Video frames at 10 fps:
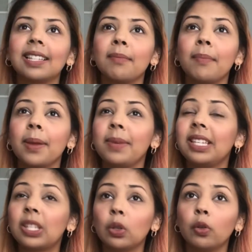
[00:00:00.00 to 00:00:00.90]
maybe
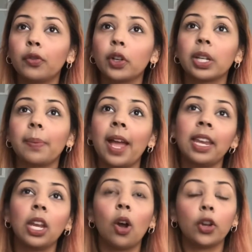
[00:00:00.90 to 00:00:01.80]
silver,
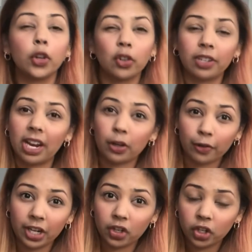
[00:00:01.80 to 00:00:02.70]
depending on your
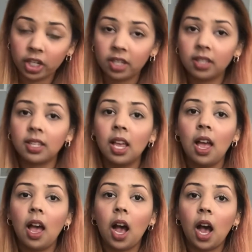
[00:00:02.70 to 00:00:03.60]
decorations.
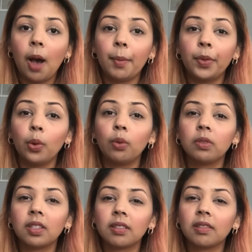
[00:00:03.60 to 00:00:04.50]

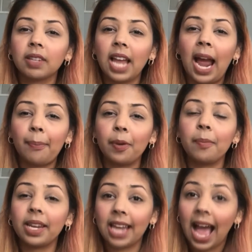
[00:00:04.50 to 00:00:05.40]
Those type of
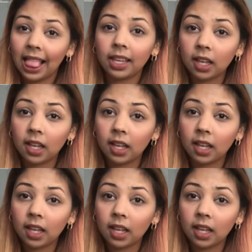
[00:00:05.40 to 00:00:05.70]
metallic